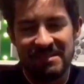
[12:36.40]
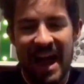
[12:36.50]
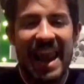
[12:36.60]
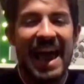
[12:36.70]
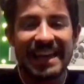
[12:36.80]

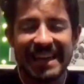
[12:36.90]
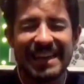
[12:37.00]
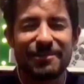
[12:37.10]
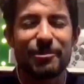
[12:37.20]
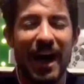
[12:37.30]

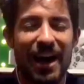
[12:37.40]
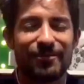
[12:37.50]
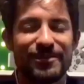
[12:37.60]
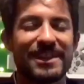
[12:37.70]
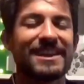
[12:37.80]
luckily we
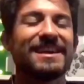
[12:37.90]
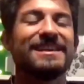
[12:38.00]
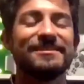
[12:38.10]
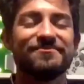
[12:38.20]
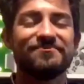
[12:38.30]
have
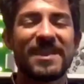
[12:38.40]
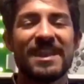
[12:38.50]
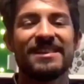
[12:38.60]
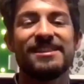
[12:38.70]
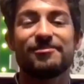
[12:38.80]
the
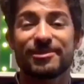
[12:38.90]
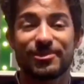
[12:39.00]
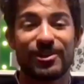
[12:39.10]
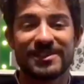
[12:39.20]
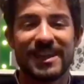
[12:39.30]

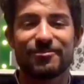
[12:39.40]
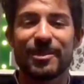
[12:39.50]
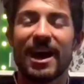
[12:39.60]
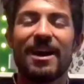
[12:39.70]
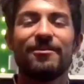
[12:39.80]
results that we
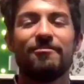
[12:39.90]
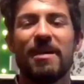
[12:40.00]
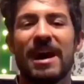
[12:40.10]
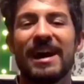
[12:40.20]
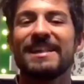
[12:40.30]
have,
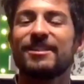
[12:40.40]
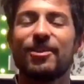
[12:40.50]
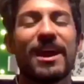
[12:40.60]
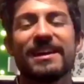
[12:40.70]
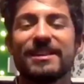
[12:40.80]
but
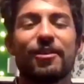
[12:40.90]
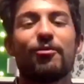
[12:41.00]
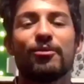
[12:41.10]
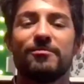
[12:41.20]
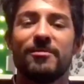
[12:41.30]
Lola Indigo
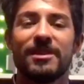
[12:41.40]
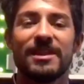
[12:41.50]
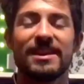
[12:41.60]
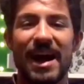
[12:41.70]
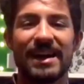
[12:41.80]
would
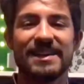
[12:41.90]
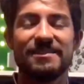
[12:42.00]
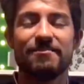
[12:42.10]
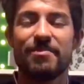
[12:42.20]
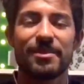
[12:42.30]
be
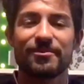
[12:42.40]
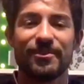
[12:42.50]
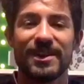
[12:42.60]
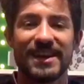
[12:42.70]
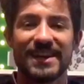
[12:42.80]
a
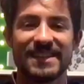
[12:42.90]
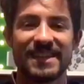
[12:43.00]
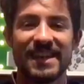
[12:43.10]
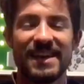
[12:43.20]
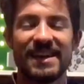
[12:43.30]
perfect
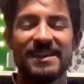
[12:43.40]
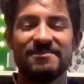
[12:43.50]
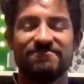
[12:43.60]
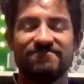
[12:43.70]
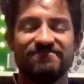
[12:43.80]

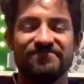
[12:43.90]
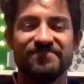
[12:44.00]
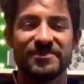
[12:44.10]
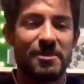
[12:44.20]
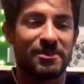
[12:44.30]

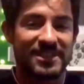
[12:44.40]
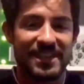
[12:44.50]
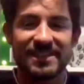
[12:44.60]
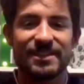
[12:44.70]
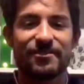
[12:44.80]

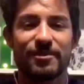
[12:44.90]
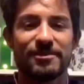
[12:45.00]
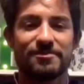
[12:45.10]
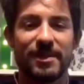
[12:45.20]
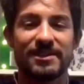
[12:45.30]
representative
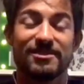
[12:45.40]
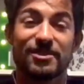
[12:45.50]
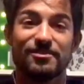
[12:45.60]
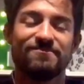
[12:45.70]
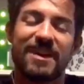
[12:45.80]
from Spain.
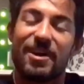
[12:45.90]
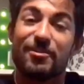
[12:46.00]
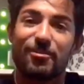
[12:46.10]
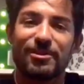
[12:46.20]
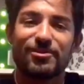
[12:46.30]
So I don't
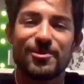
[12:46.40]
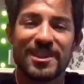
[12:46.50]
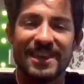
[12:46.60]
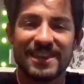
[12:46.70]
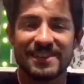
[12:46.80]
know, what do you
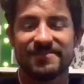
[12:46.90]
think?